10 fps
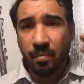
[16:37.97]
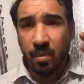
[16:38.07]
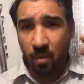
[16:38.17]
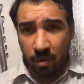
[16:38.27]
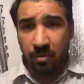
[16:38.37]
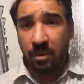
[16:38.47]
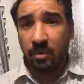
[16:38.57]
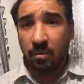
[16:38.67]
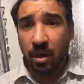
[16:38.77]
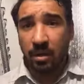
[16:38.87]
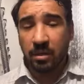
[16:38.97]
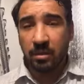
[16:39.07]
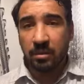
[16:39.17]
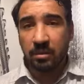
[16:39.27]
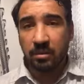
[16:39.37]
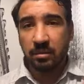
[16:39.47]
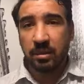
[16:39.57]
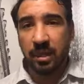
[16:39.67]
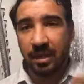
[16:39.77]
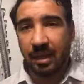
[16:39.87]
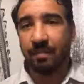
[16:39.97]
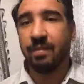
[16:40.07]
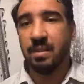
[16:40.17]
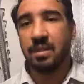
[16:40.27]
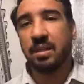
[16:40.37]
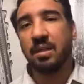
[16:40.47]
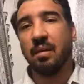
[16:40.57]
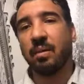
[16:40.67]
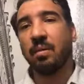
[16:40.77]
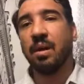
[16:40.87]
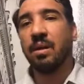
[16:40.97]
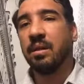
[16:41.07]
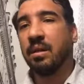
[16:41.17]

We put in the work to get that physique that we want.